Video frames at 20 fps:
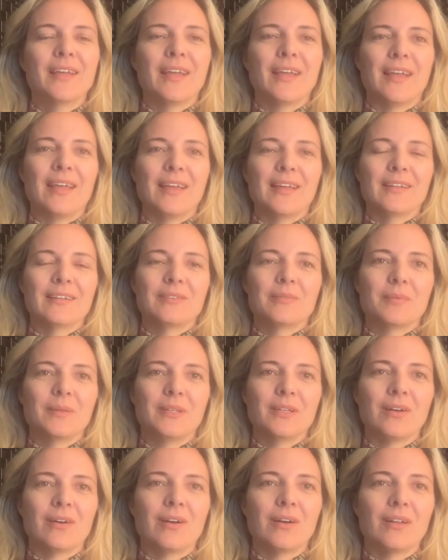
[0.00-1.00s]
And
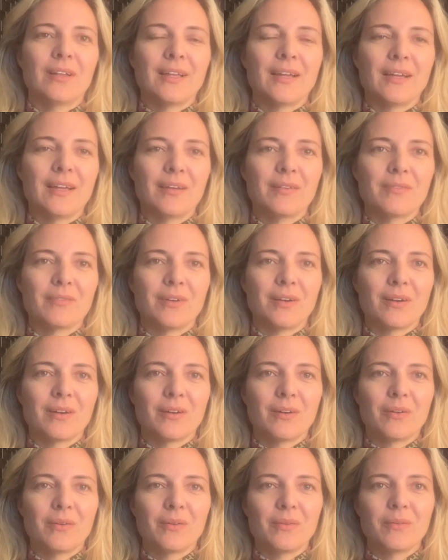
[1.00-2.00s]
we all have
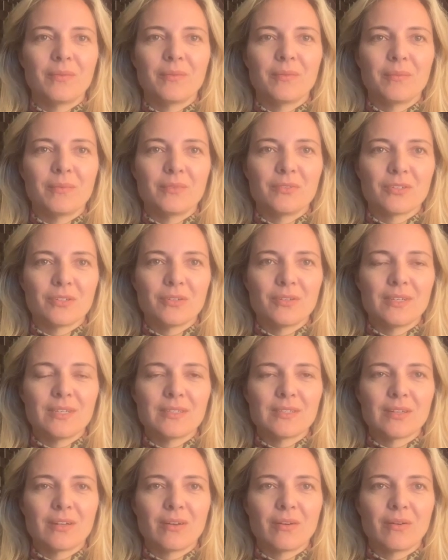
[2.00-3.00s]
our own
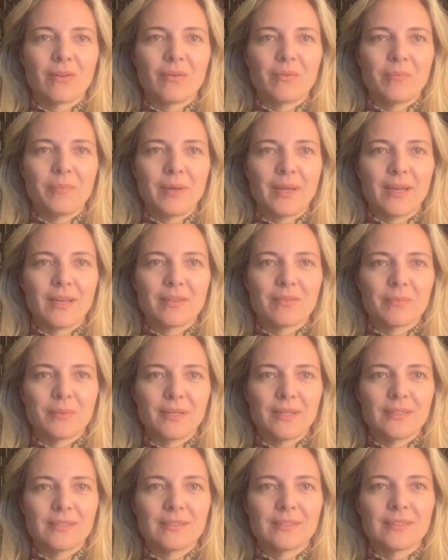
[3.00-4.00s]
journeys and our own
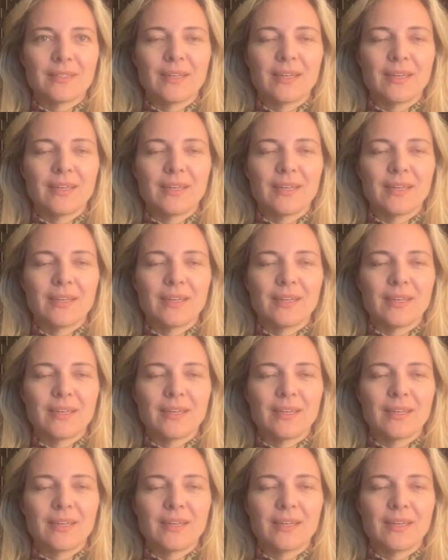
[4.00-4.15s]
pathways.